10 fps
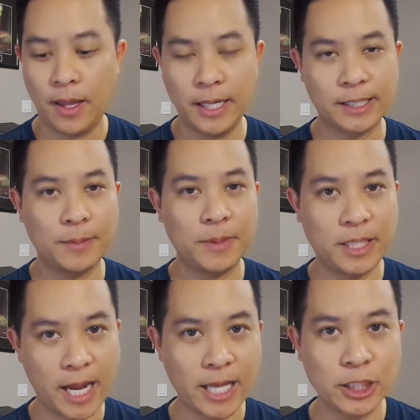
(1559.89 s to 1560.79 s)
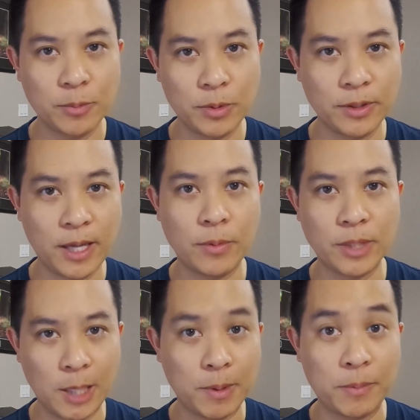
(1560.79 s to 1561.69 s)
and it's something tangible that will
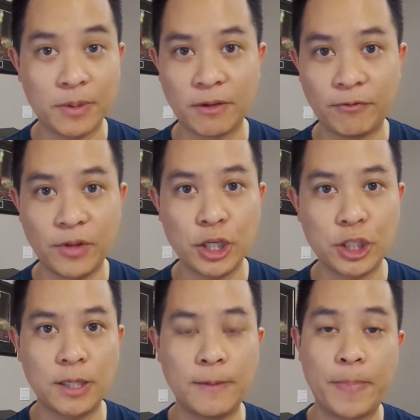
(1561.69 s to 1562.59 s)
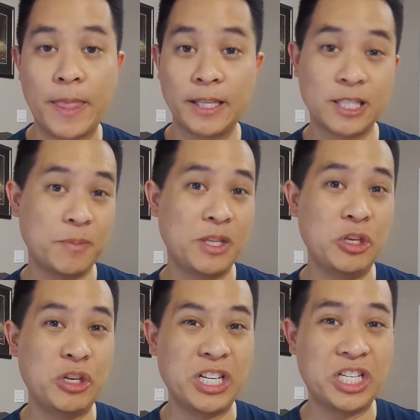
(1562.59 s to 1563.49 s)
keep up with inflation and something that
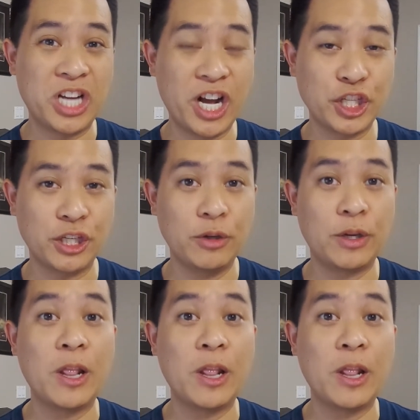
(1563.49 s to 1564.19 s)
you can touch you